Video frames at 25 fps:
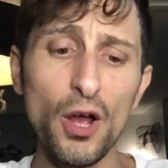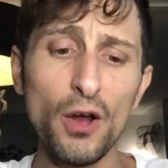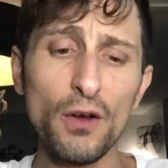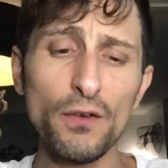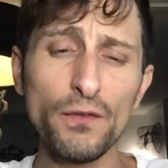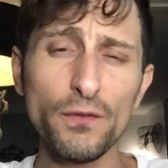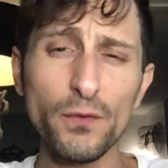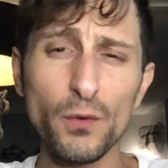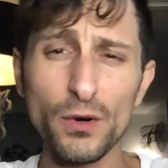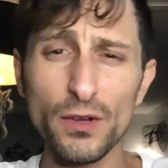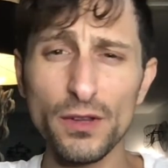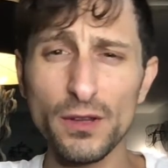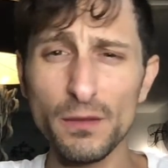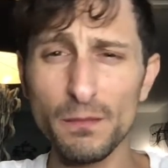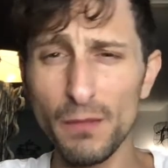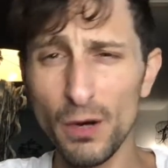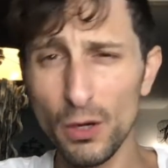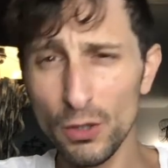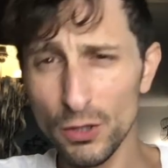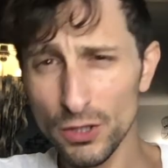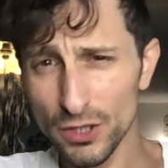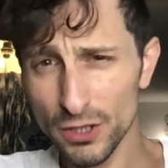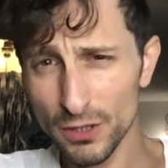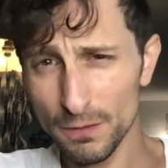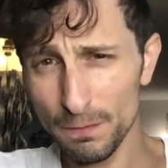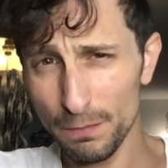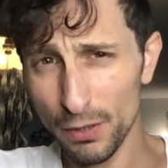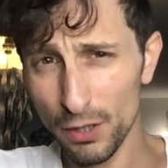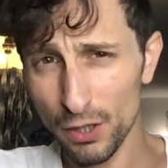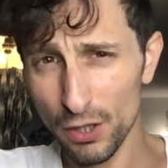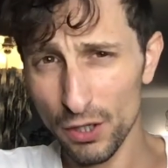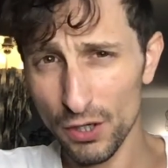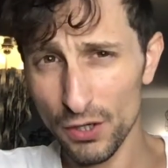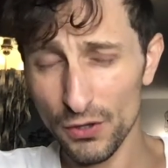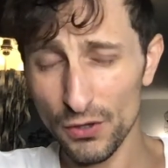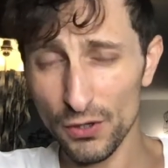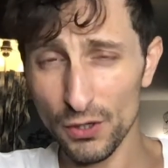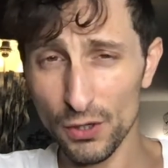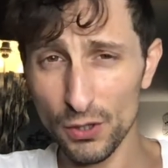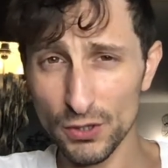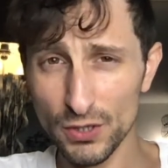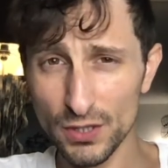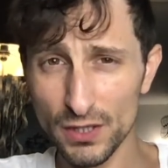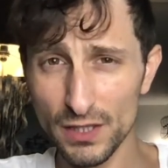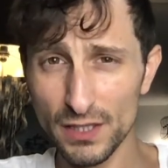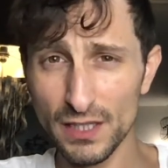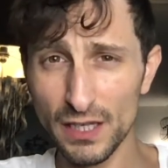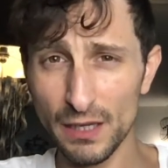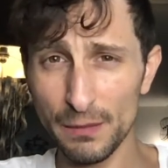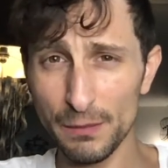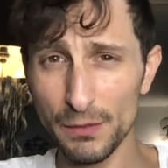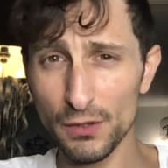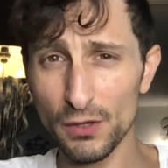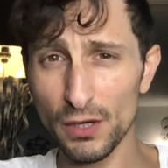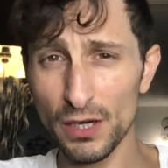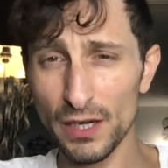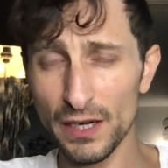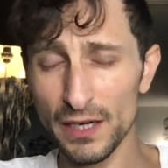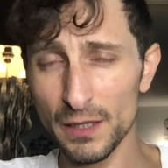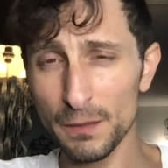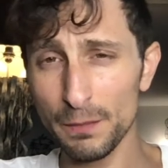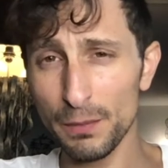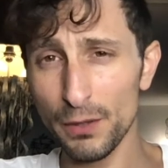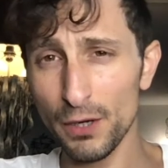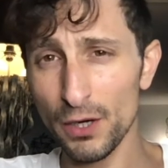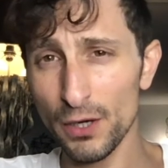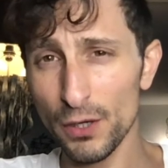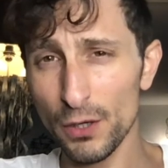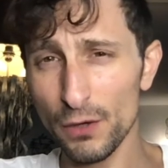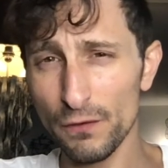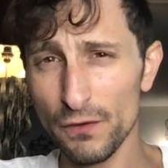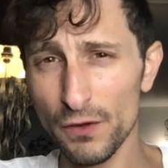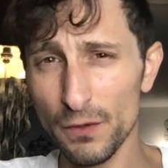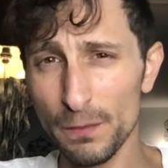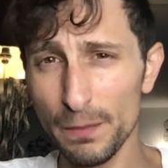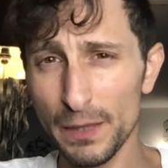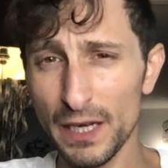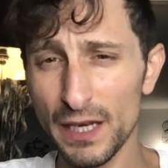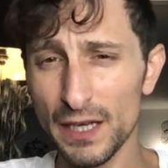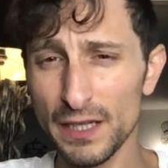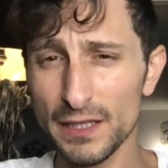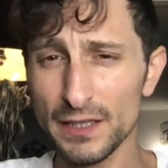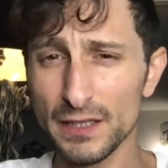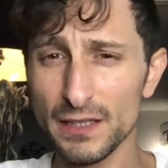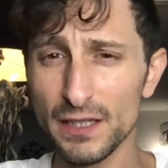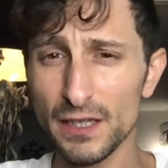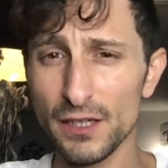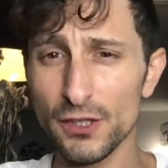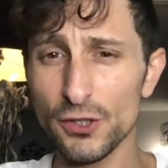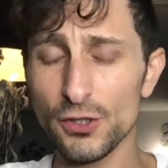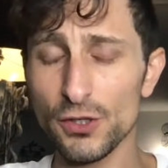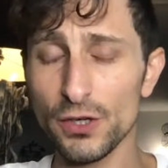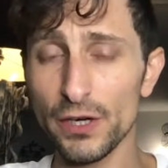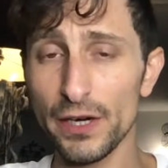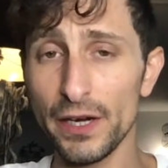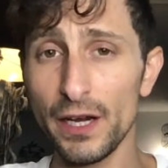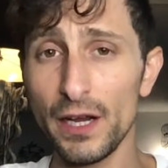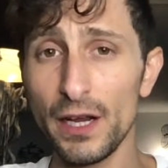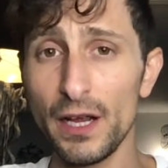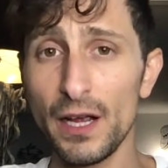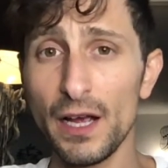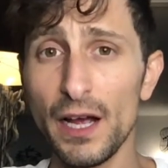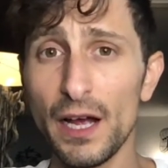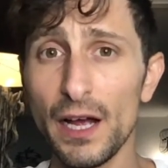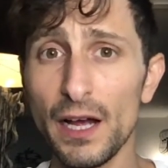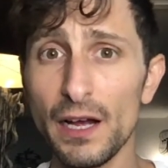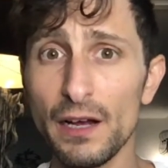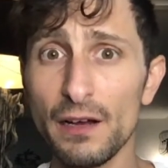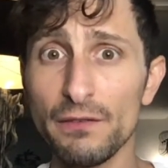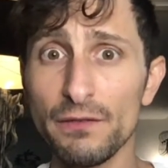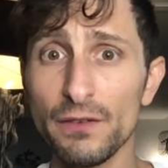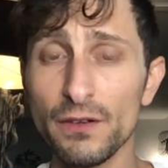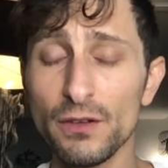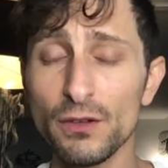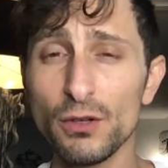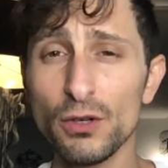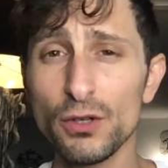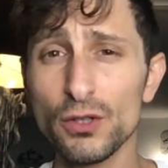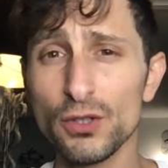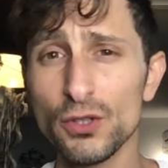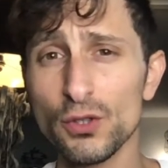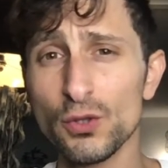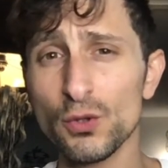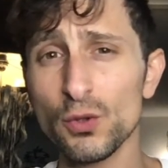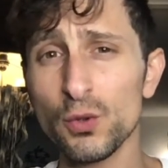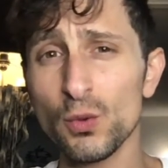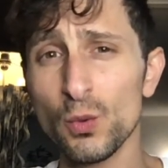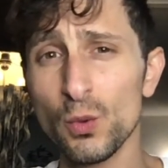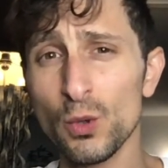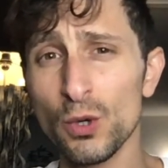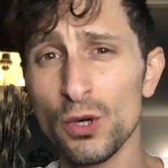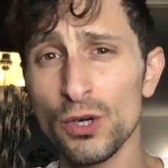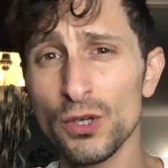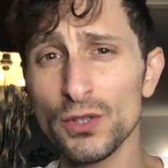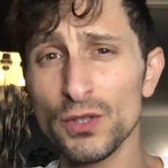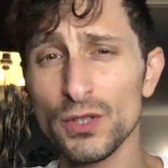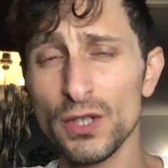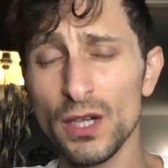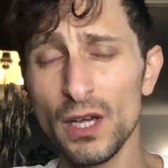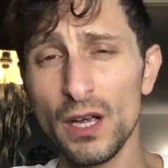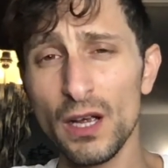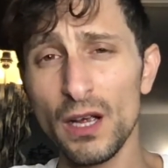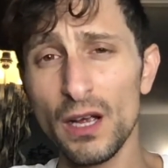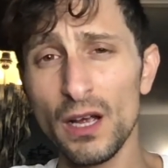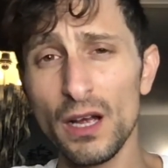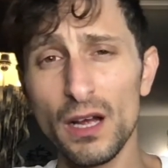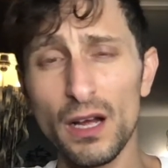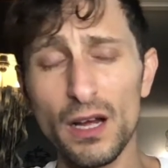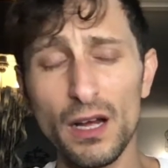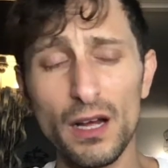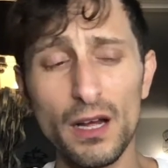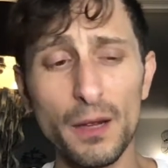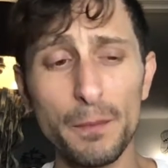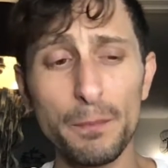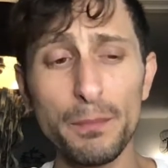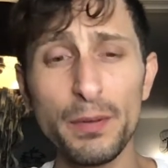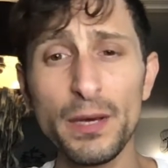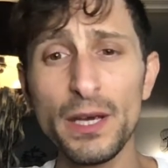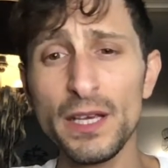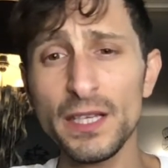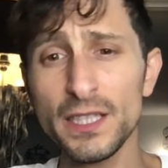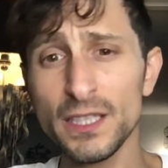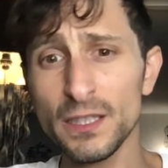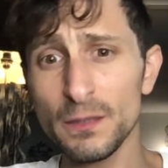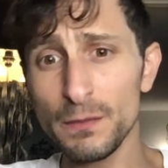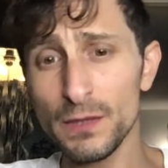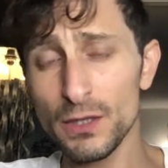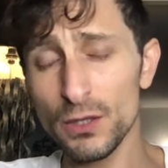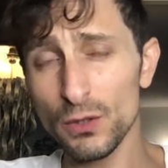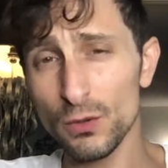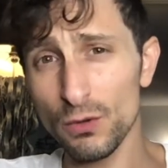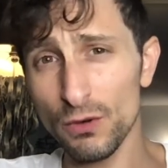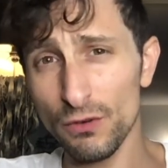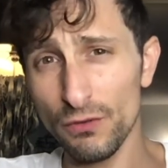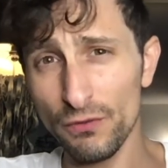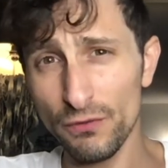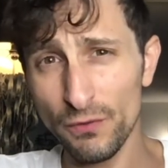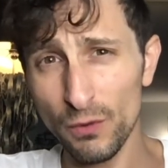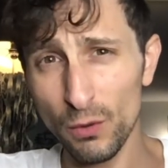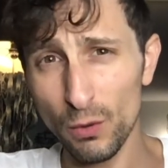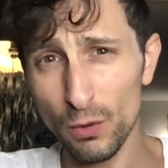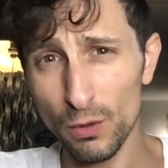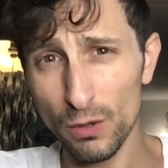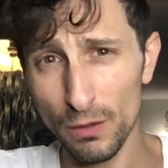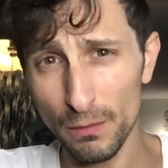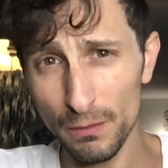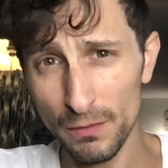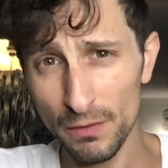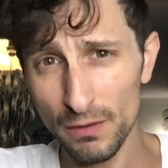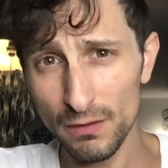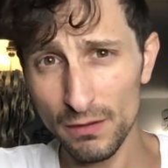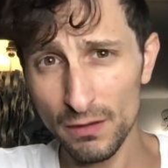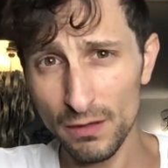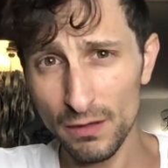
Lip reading: for the most part, those in the Democratic Party over the past century have looked towards piecemeal reform